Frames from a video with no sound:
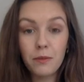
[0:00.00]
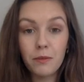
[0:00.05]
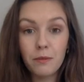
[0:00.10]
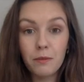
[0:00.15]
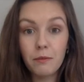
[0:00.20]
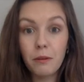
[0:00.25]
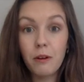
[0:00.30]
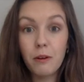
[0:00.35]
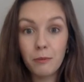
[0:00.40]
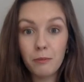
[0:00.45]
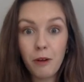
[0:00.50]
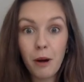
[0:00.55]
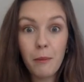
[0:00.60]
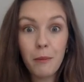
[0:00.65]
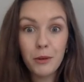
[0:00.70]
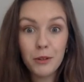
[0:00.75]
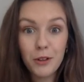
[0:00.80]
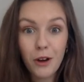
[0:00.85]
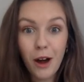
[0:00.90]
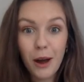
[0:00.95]
One
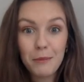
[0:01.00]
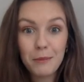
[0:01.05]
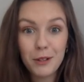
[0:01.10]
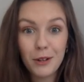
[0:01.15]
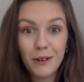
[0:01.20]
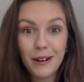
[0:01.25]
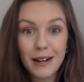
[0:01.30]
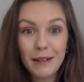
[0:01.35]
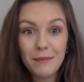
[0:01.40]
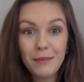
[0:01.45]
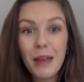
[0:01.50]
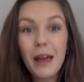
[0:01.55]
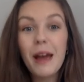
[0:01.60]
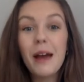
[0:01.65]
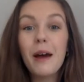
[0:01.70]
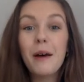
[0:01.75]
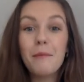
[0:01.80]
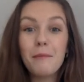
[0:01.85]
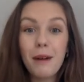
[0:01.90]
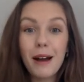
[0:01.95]
more time, sorry.
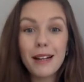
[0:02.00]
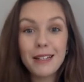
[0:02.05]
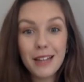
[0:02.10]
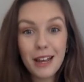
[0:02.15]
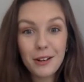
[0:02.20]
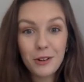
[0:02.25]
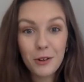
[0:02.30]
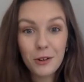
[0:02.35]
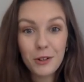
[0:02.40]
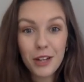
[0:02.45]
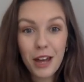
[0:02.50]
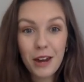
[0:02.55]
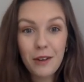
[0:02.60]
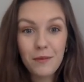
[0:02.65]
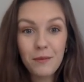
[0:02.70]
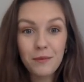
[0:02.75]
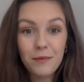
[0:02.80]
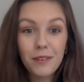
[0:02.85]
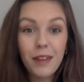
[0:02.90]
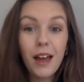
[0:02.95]
My turn, your turn.
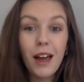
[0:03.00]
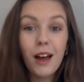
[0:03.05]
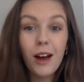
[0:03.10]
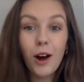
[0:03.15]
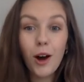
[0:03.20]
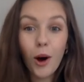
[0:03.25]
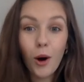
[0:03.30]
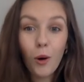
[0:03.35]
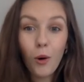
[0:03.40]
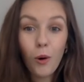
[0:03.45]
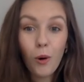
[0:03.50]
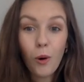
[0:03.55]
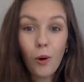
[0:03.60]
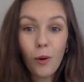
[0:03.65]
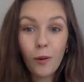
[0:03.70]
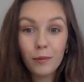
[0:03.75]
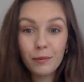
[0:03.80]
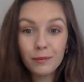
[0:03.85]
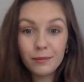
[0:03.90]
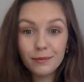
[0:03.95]

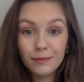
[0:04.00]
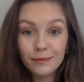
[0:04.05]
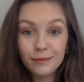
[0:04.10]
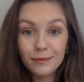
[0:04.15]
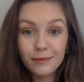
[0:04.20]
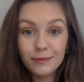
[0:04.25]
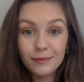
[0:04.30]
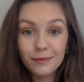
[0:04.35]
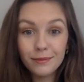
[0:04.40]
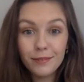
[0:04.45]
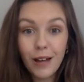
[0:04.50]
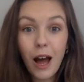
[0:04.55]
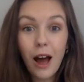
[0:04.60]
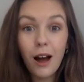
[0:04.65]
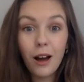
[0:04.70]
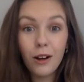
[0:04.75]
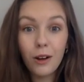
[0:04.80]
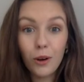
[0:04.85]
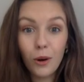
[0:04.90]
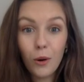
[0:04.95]
OR.
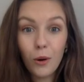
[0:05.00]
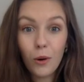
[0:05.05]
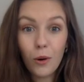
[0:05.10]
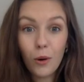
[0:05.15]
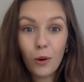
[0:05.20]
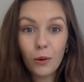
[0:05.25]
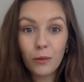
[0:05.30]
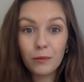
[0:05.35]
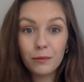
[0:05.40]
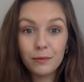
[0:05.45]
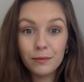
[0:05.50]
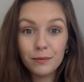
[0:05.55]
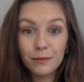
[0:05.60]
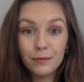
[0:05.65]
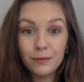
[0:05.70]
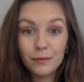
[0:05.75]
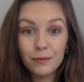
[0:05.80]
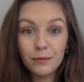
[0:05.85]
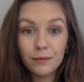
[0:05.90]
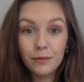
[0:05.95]
OR.
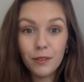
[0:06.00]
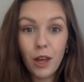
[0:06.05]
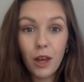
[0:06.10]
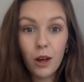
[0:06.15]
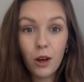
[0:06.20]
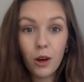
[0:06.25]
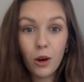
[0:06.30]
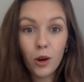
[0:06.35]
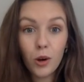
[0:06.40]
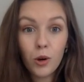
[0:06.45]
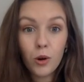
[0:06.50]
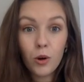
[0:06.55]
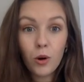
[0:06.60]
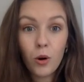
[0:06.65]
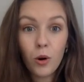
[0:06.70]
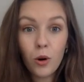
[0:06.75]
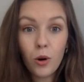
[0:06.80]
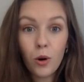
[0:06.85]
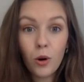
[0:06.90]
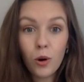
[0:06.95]
OR,
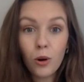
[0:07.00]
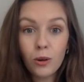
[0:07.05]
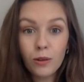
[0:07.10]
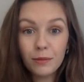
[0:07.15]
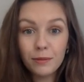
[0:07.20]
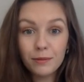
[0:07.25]
OR, OR.